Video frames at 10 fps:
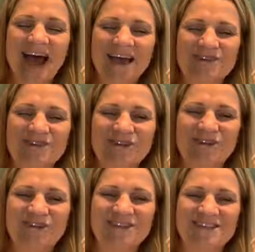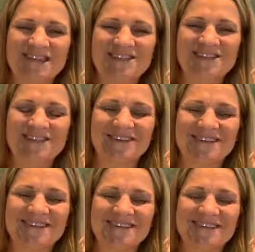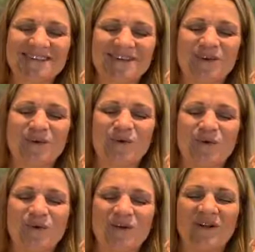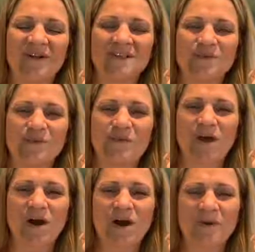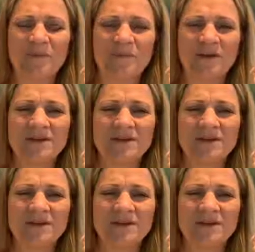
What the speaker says: And turn on your sensories. Is it cool? Is it warm?